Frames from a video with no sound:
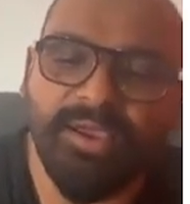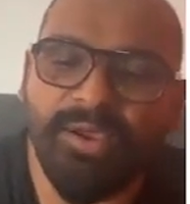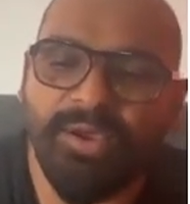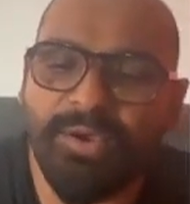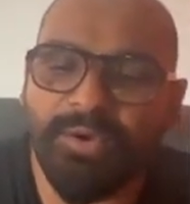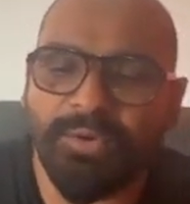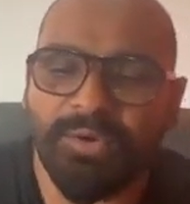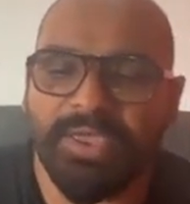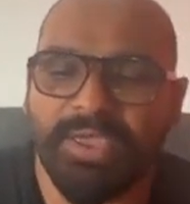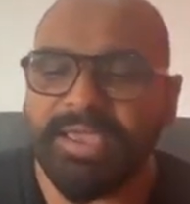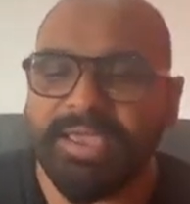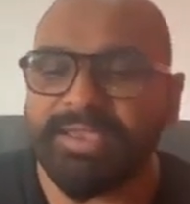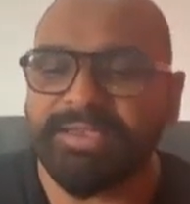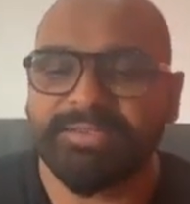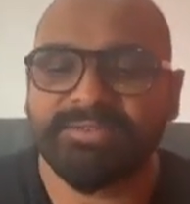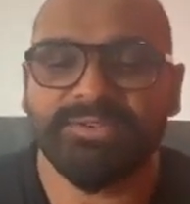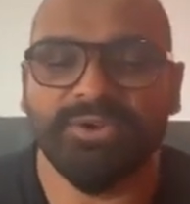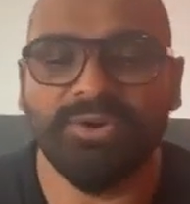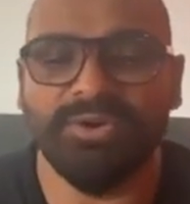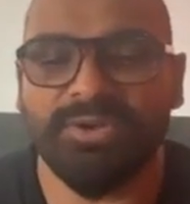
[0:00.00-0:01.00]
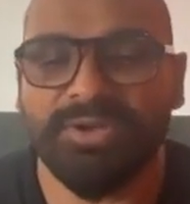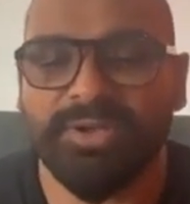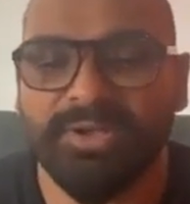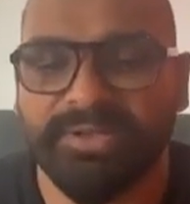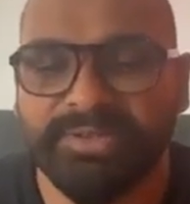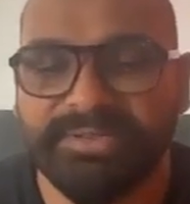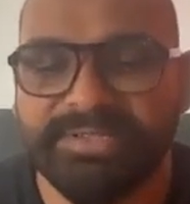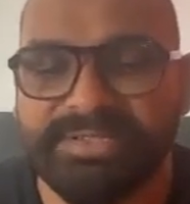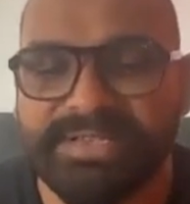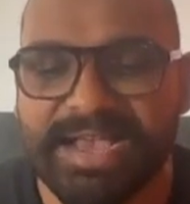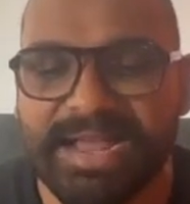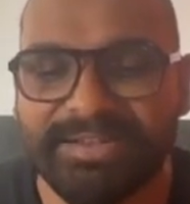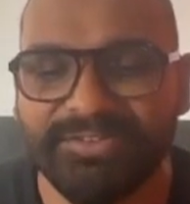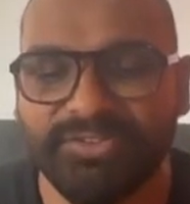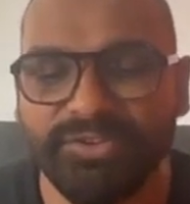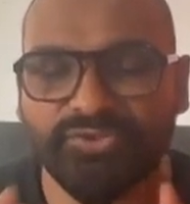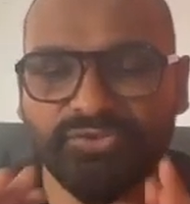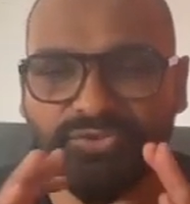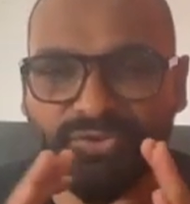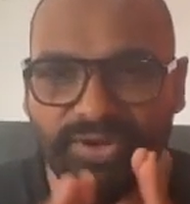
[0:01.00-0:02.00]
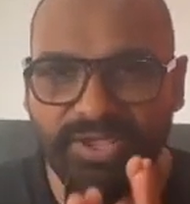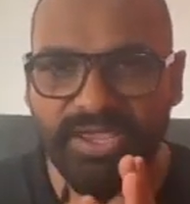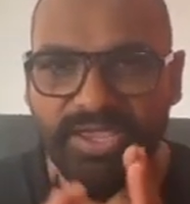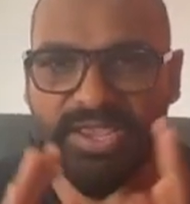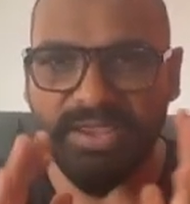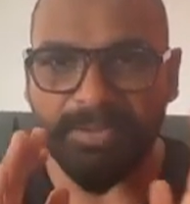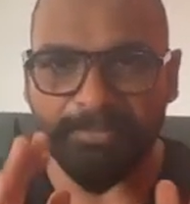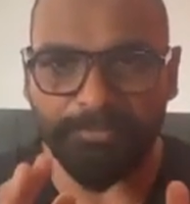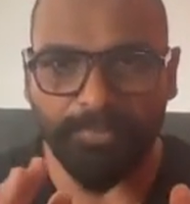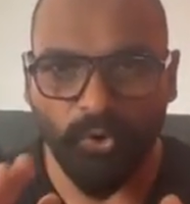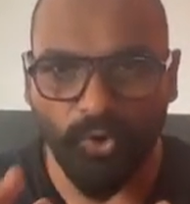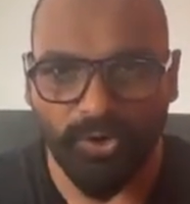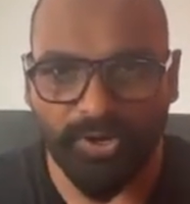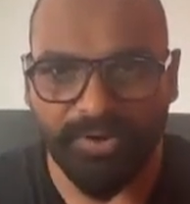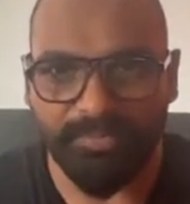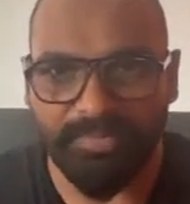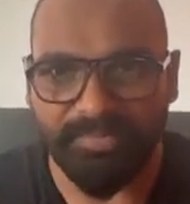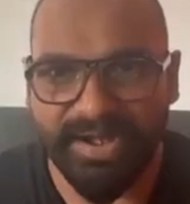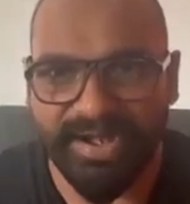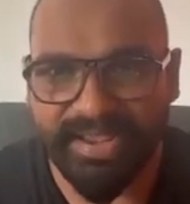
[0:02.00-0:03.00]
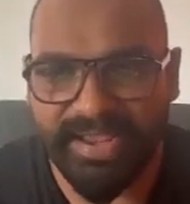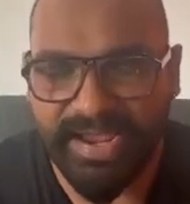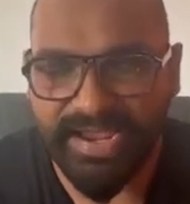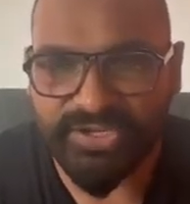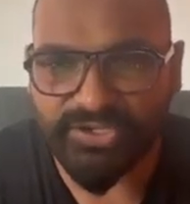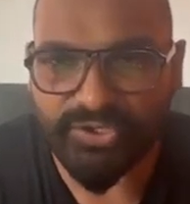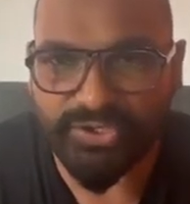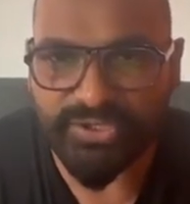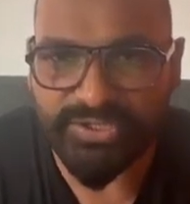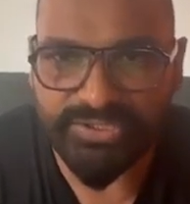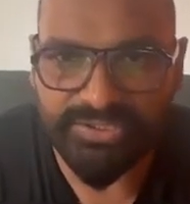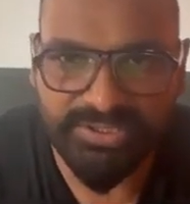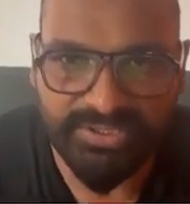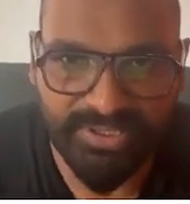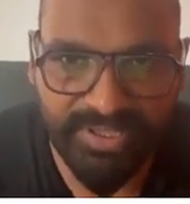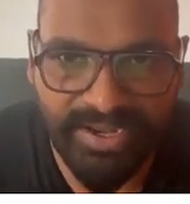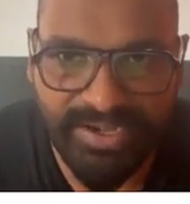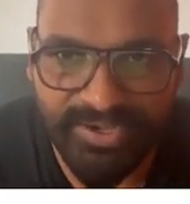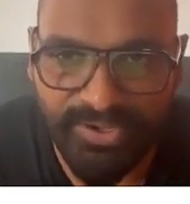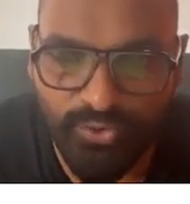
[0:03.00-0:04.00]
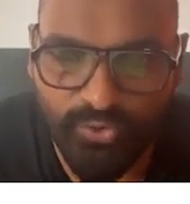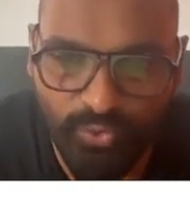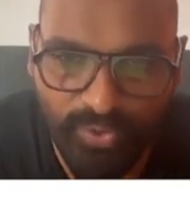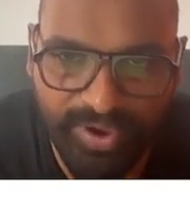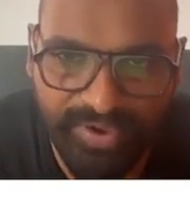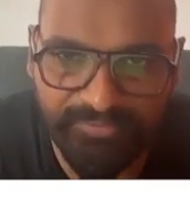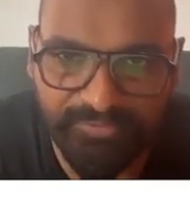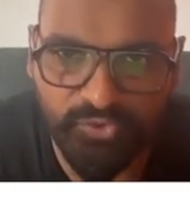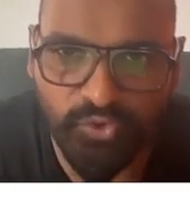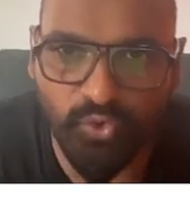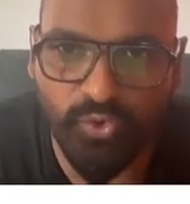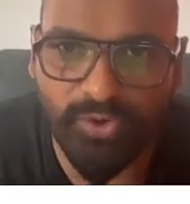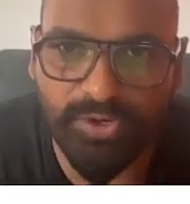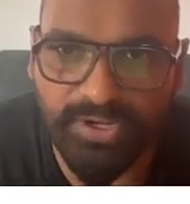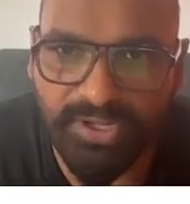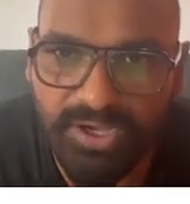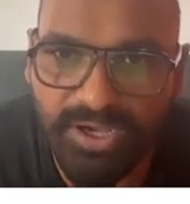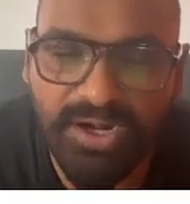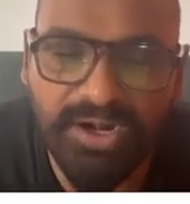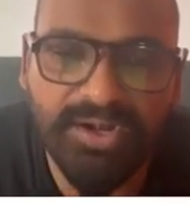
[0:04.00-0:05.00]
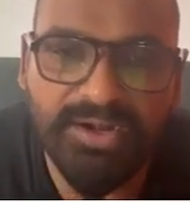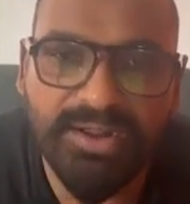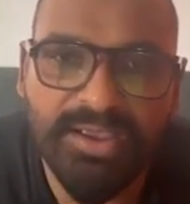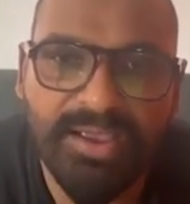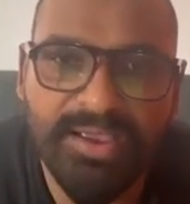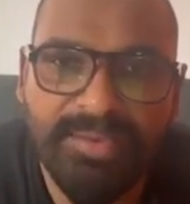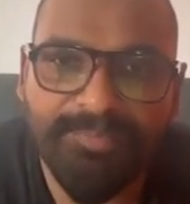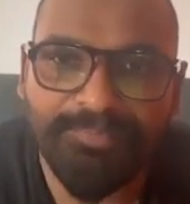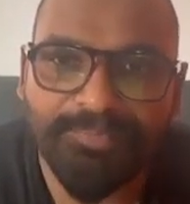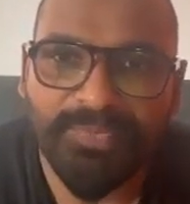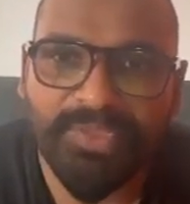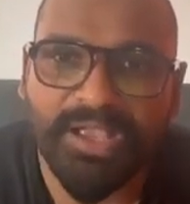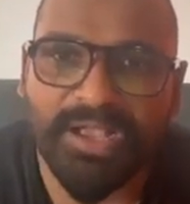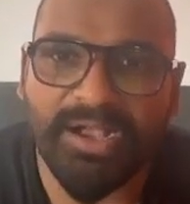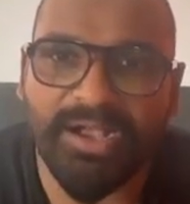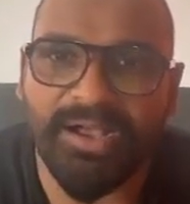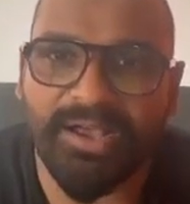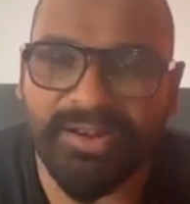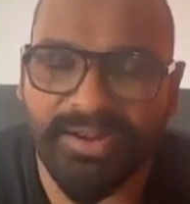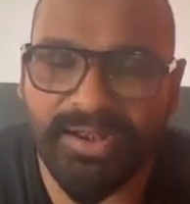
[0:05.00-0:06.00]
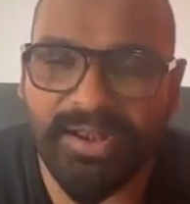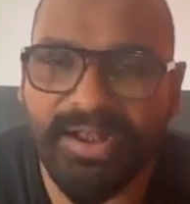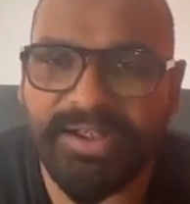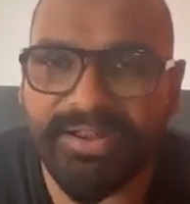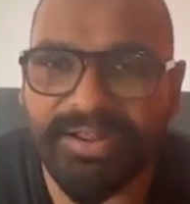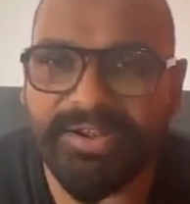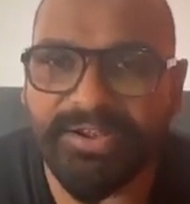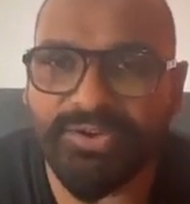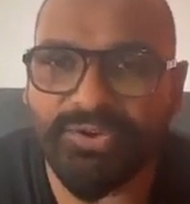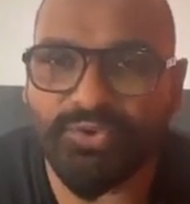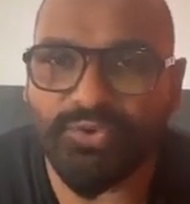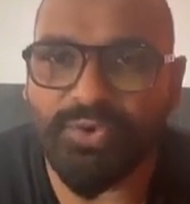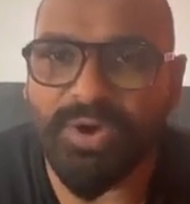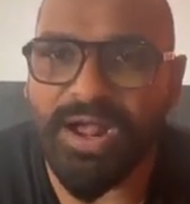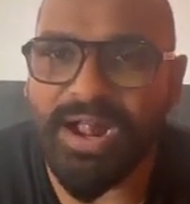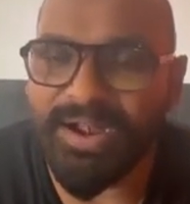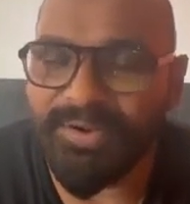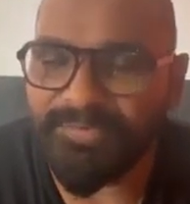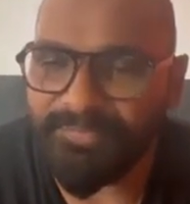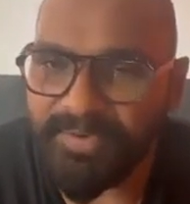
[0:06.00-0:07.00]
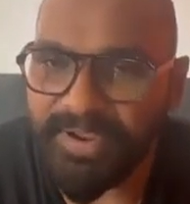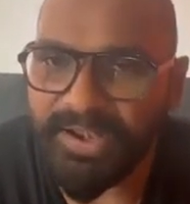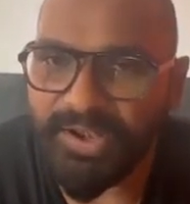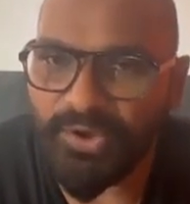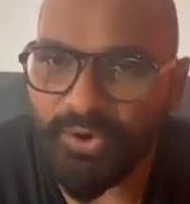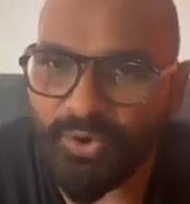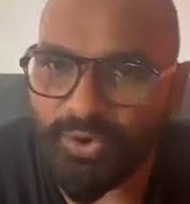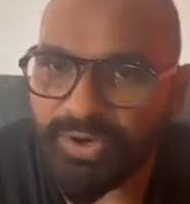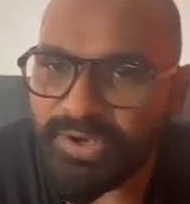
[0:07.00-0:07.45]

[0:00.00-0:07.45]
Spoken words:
Okay, so these are the 3 important medications that you have to learn related to heart failure.